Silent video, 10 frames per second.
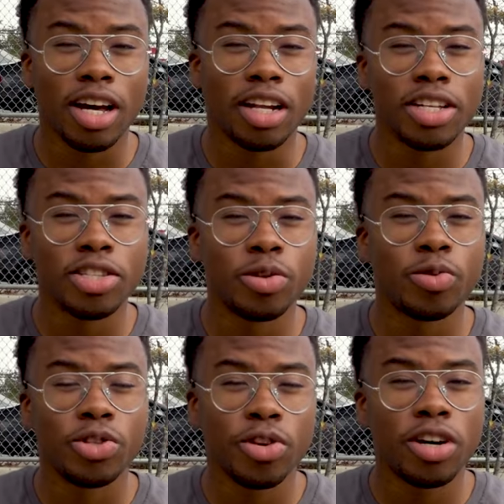like
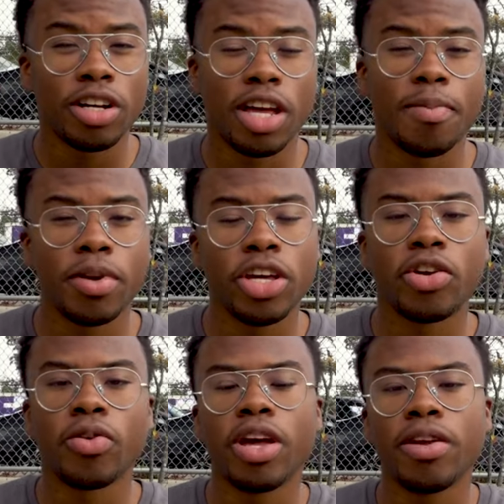to draw and be
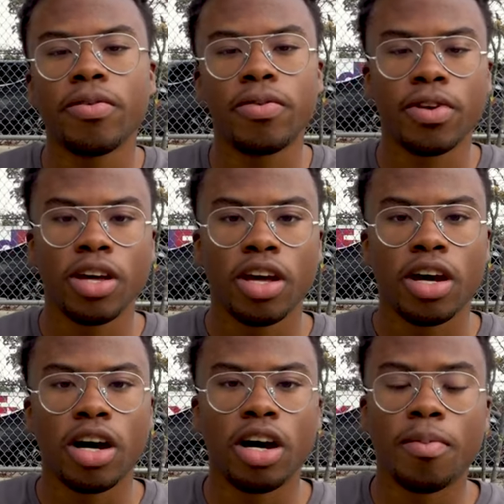creative.
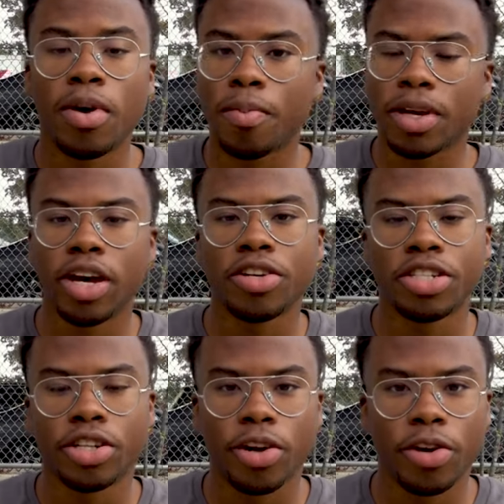I'm a
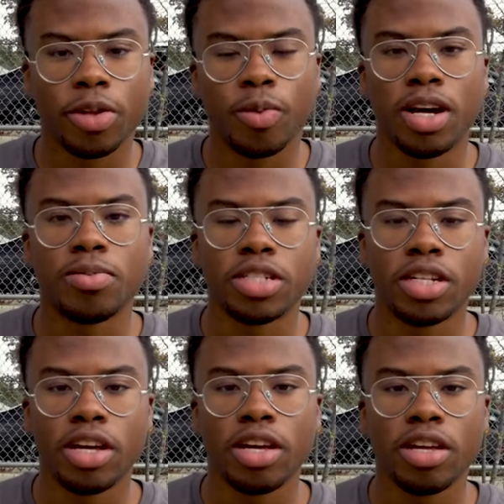counselor here at the
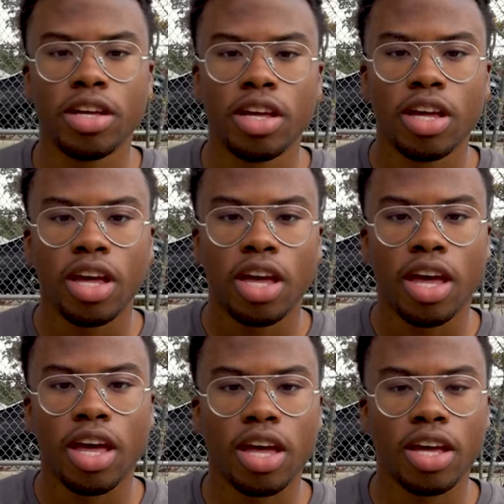YMCA.
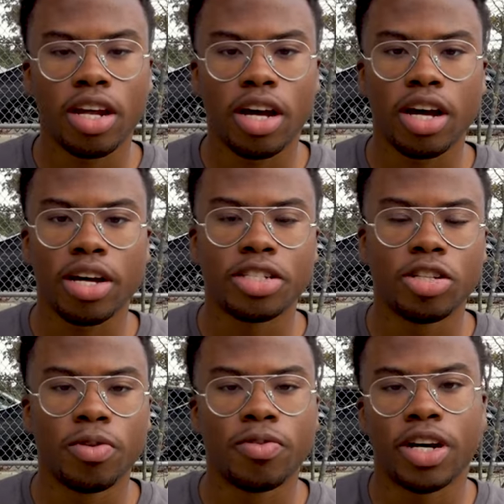And I
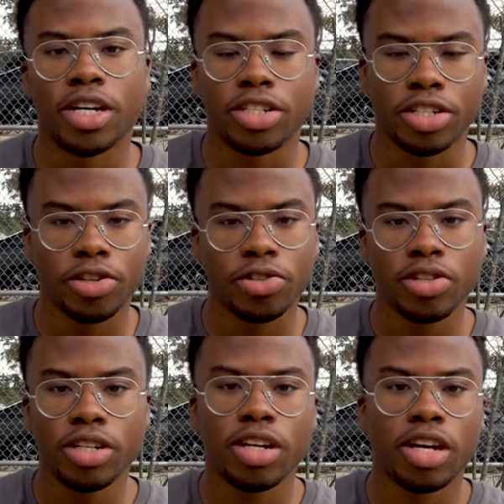supervise the
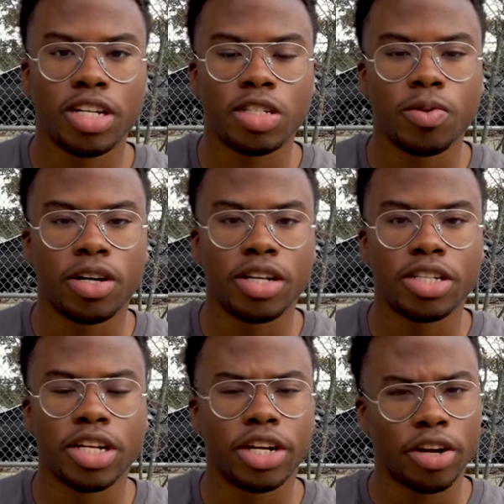children as well
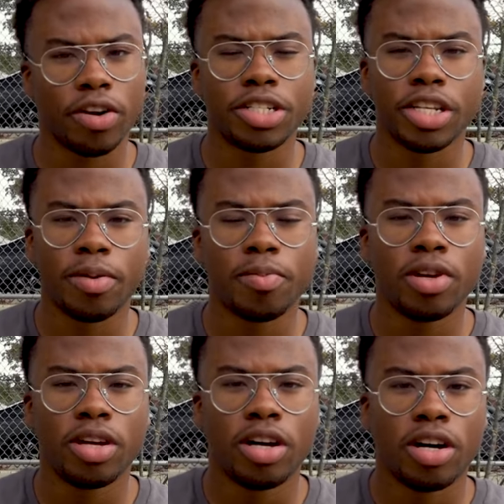as encourage them
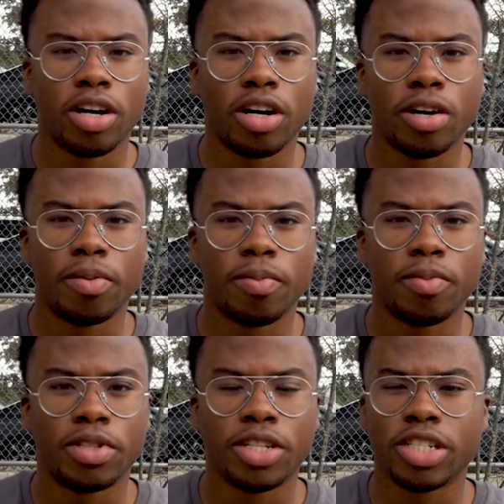
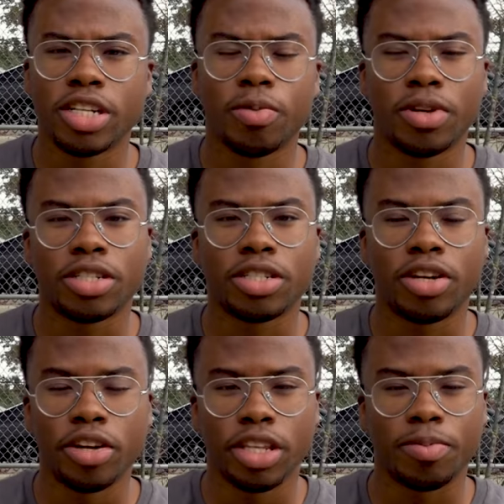to see what's
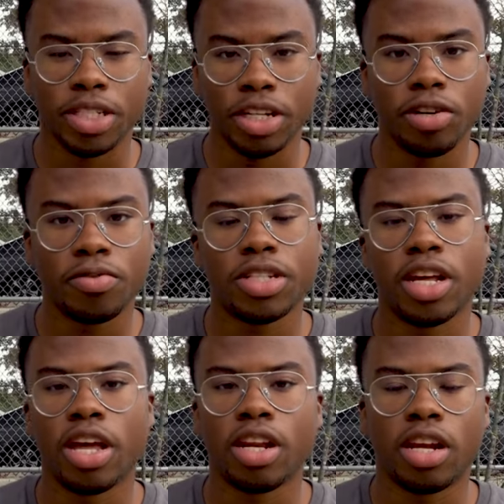good in themselves
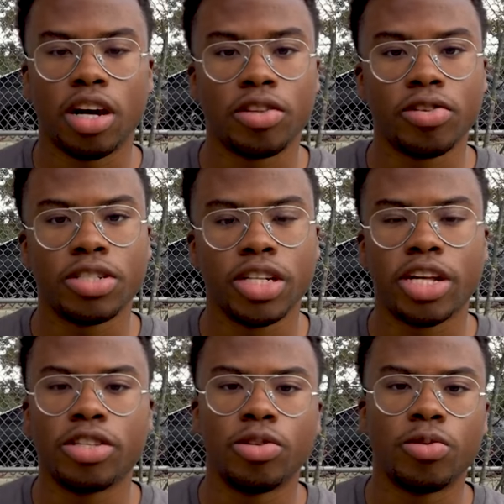and in others,
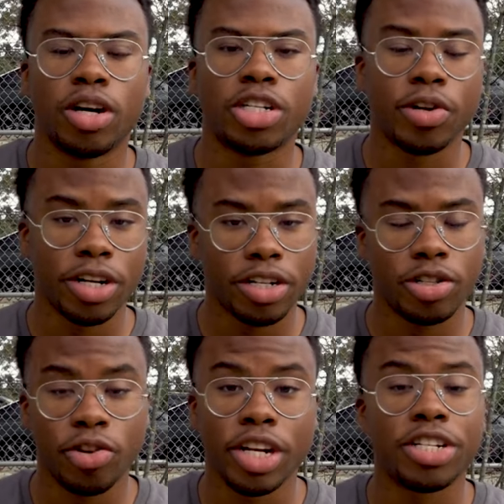and to
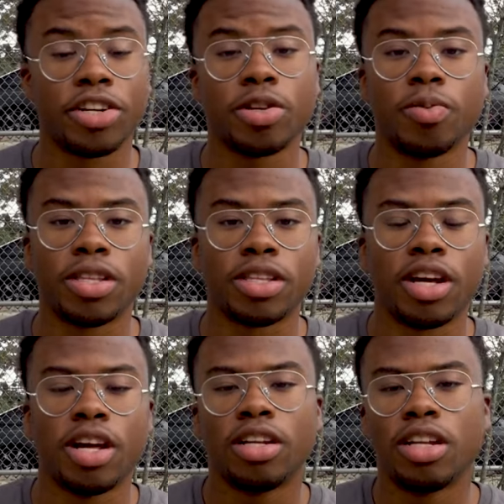treat each other with
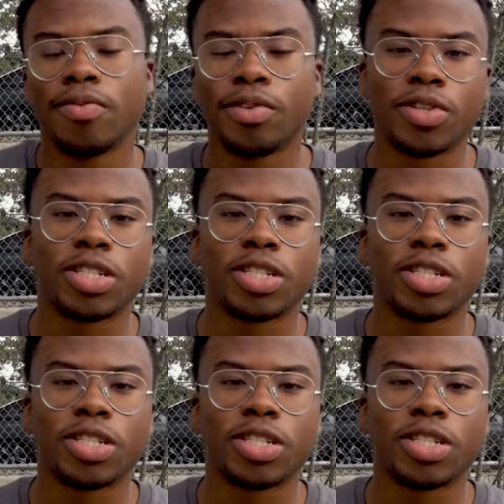love and